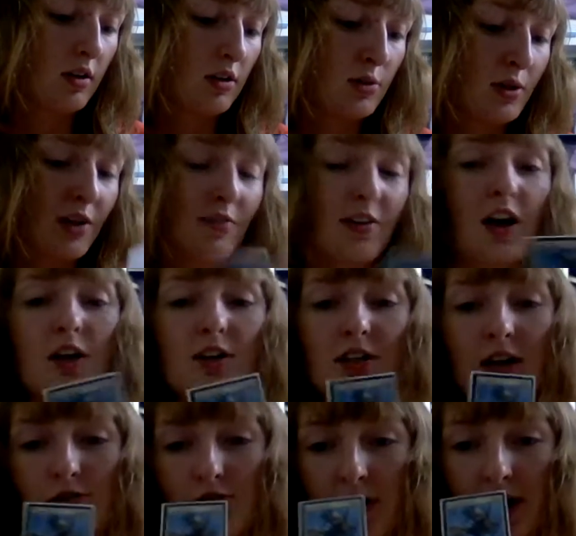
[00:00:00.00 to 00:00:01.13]
it's pretty fun. Also
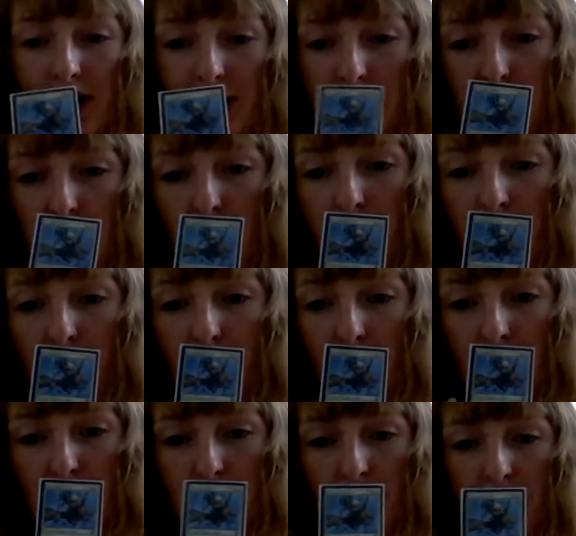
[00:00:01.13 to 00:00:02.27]
has Flying, so only
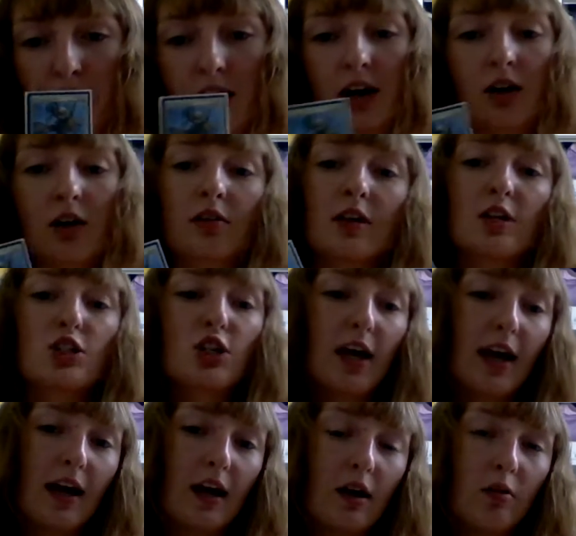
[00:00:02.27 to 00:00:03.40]
creatures with Flying or reach
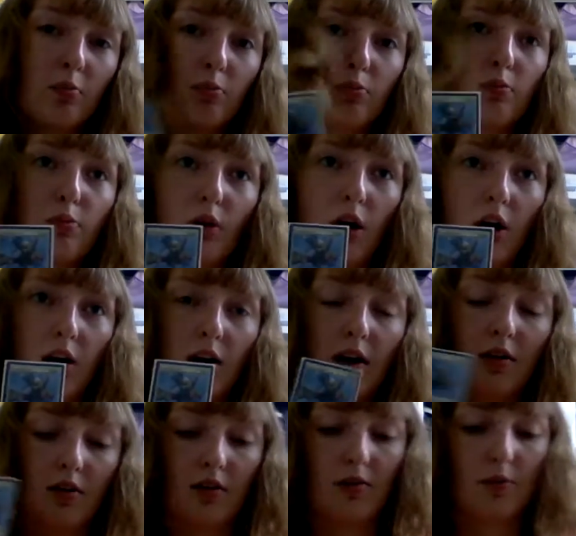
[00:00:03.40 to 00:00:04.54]
can block
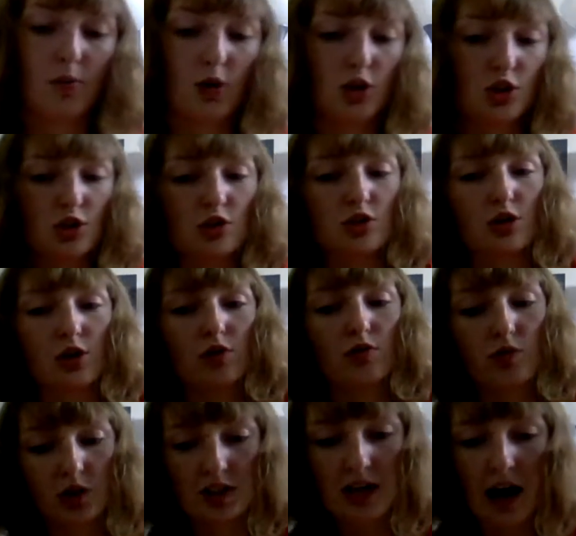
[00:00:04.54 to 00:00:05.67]
it, which is good
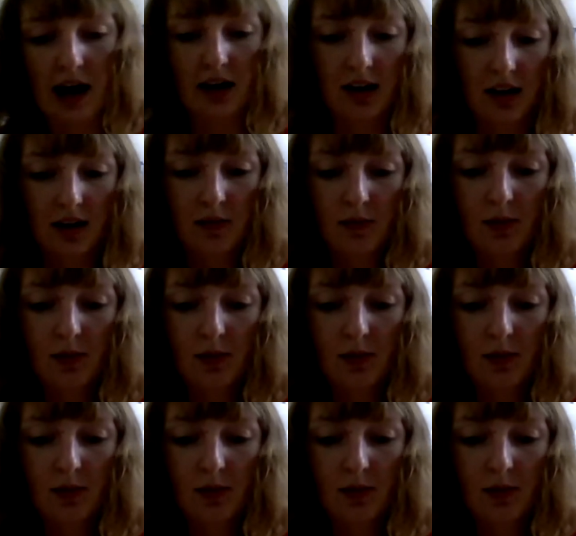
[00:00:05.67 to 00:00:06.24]
for attacking.